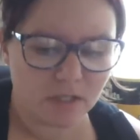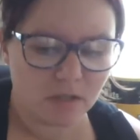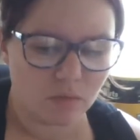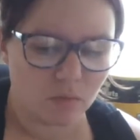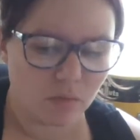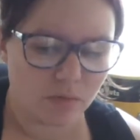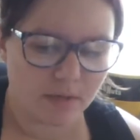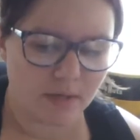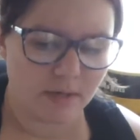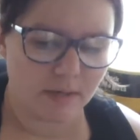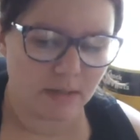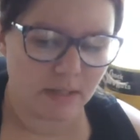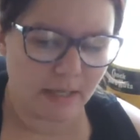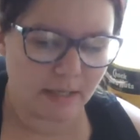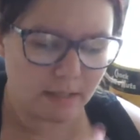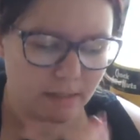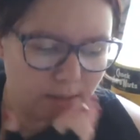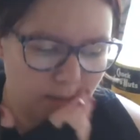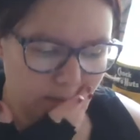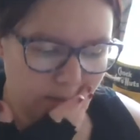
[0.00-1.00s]
in North
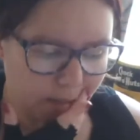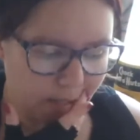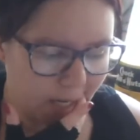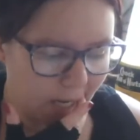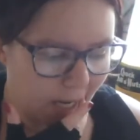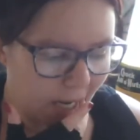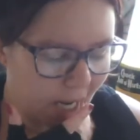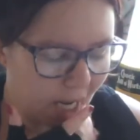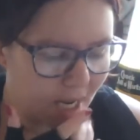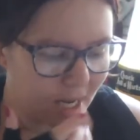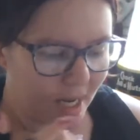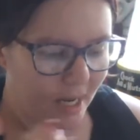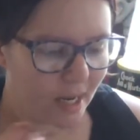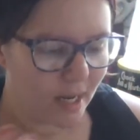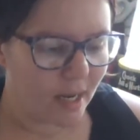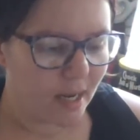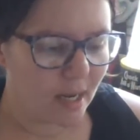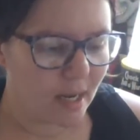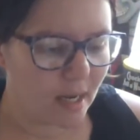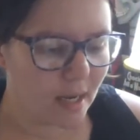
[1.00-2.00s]
Carolina
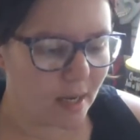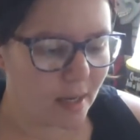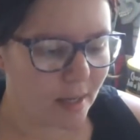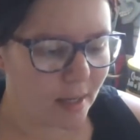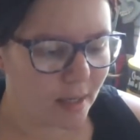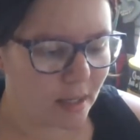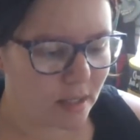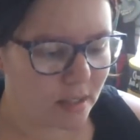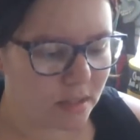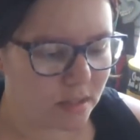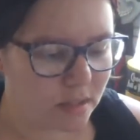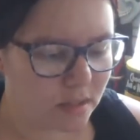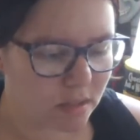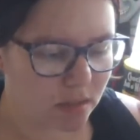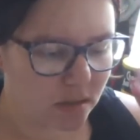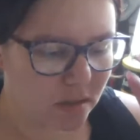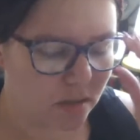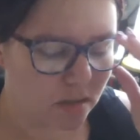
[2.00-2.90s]
and